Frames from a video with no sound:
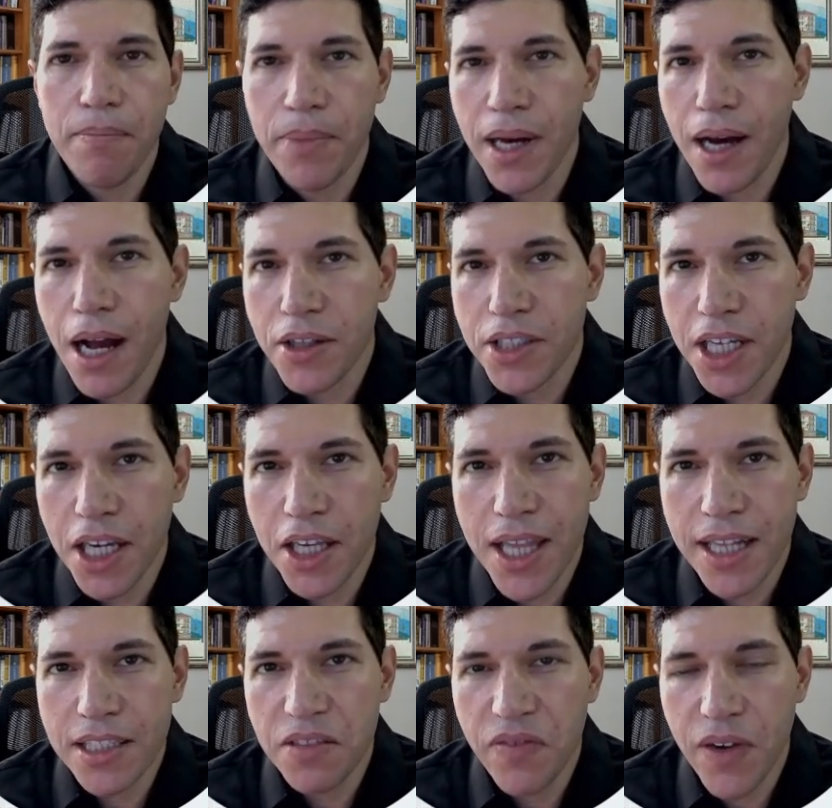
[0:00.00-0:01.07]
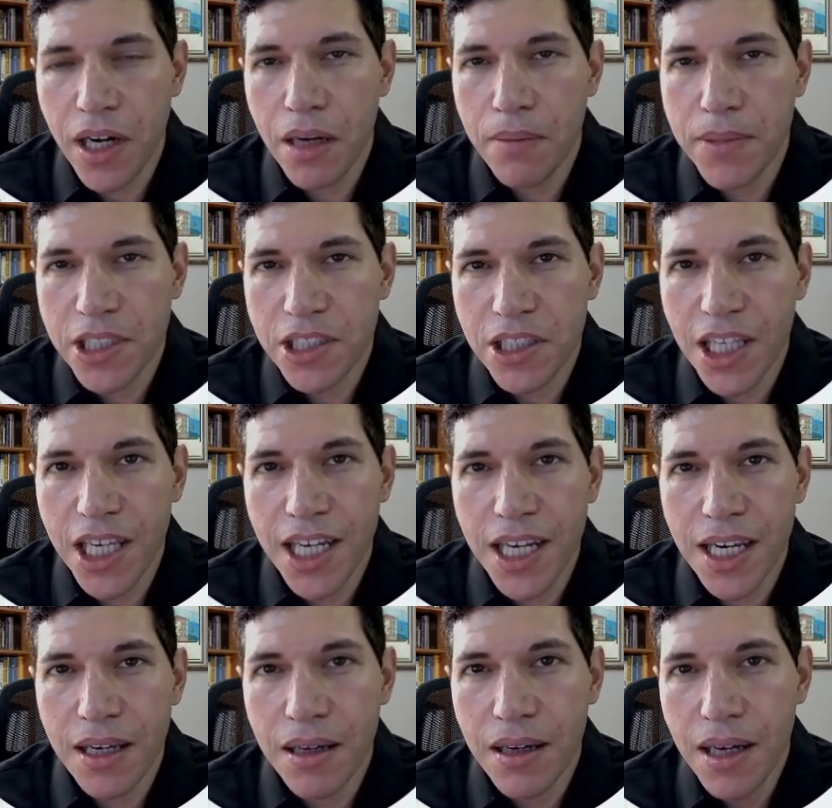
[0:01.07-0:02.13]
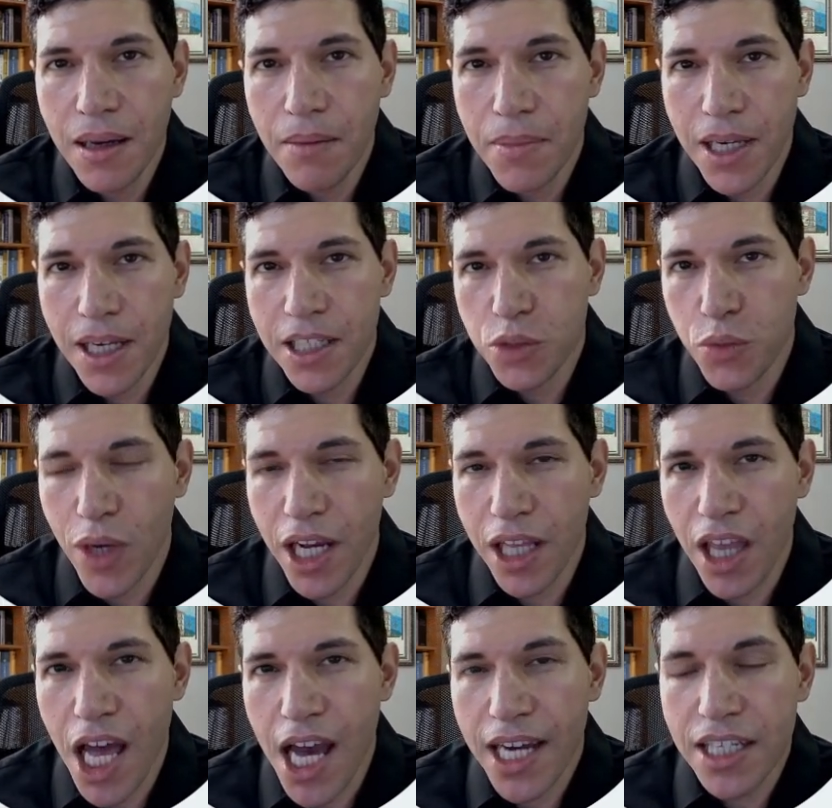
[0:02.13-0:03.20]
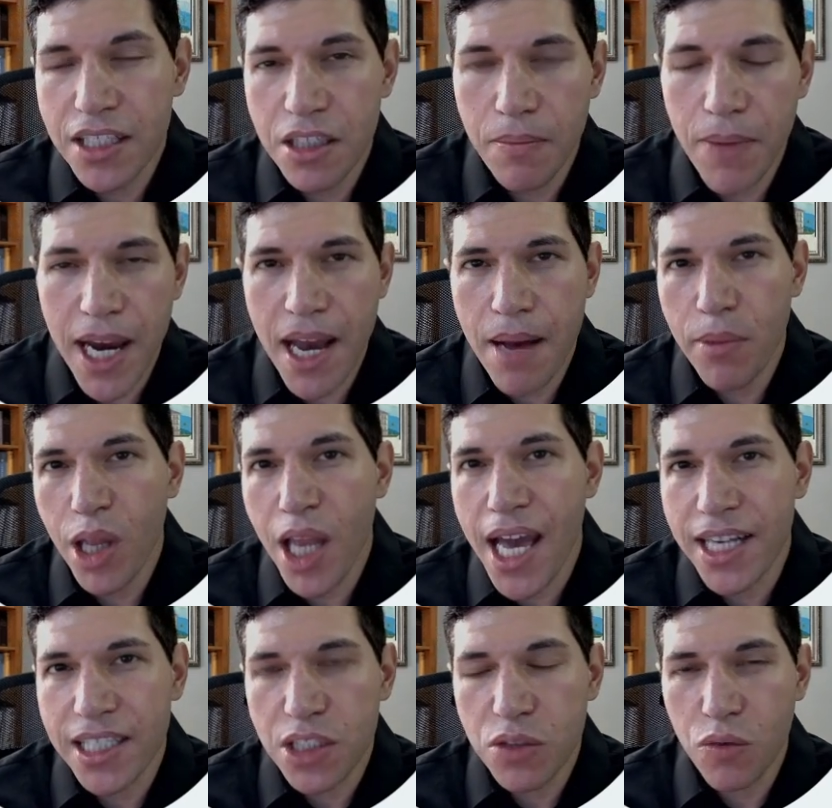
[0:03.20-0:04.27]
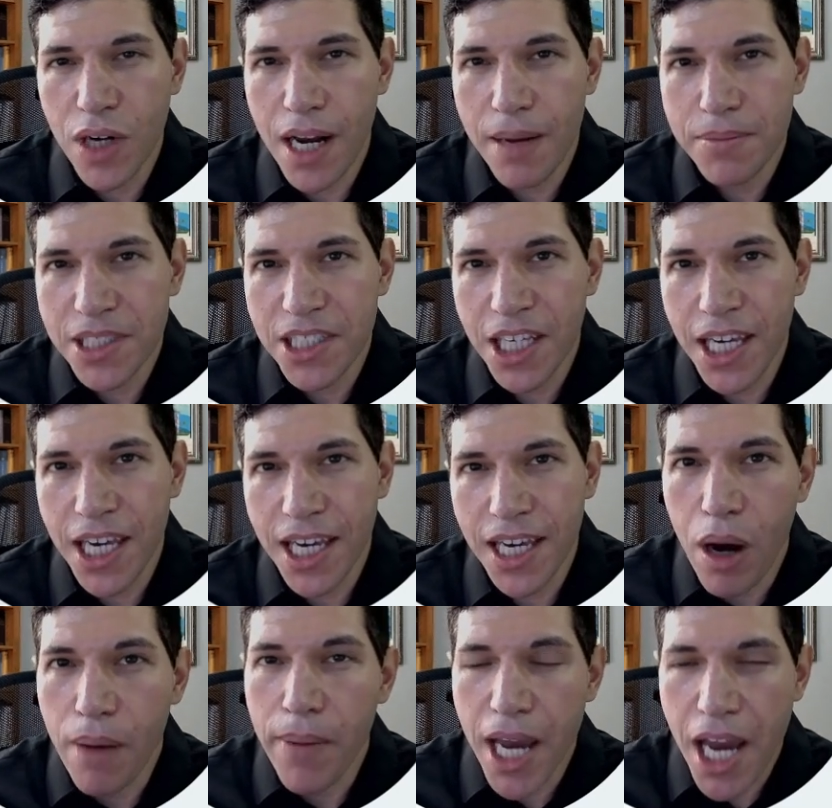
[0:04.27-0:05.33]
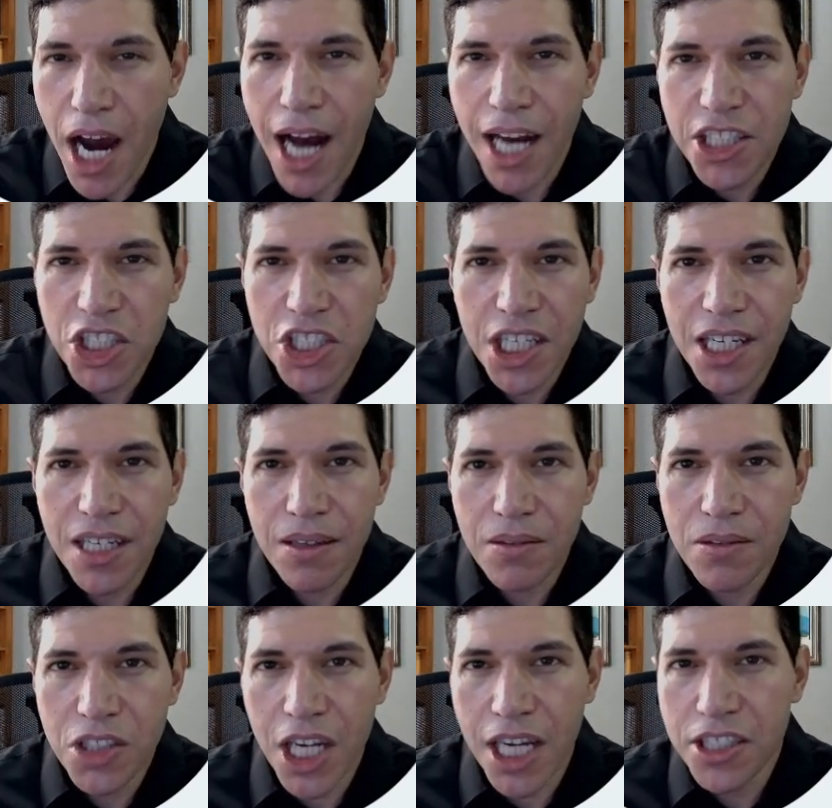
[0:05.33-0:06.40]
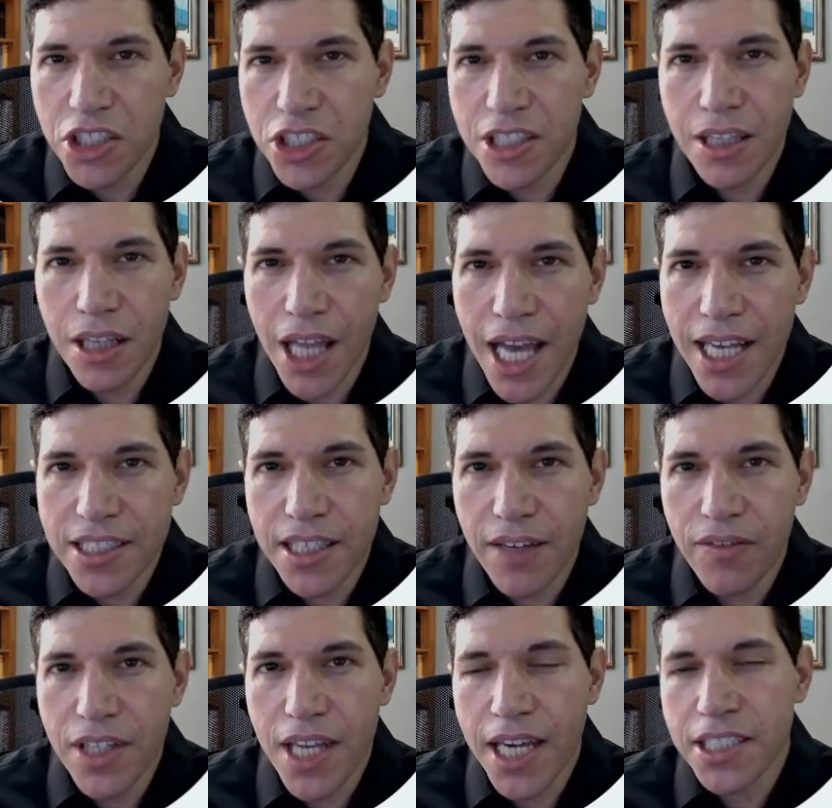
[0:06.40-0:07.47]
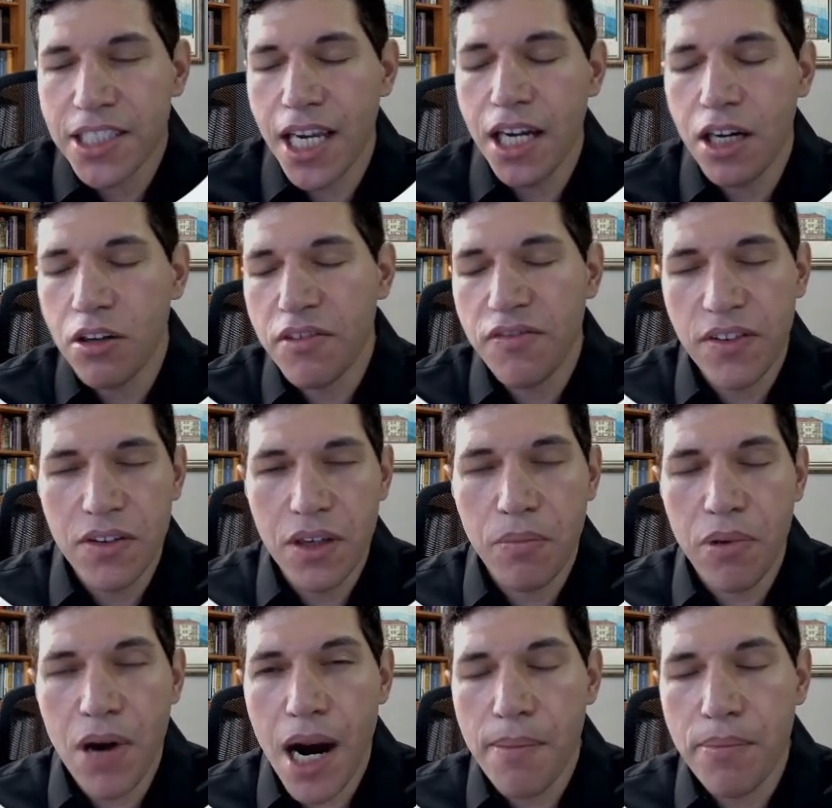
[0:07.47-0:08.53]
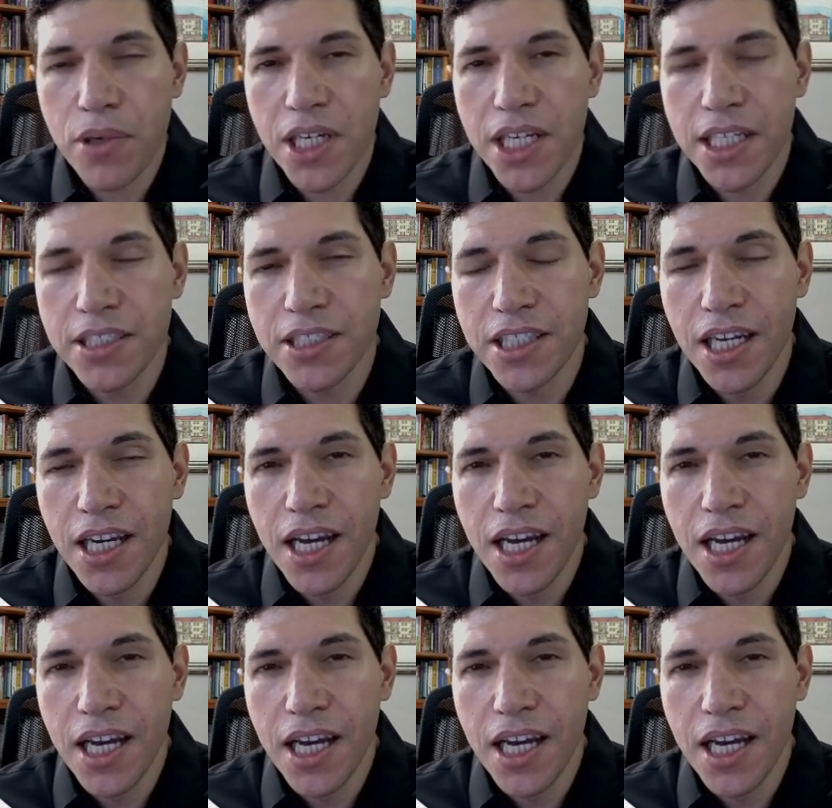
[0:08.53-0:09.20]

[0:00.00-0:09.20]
but I'll tell you that's very misleading because when I log into my MLS, what I'm seeing, my hot sheet changes in the last 7 days, 850 properties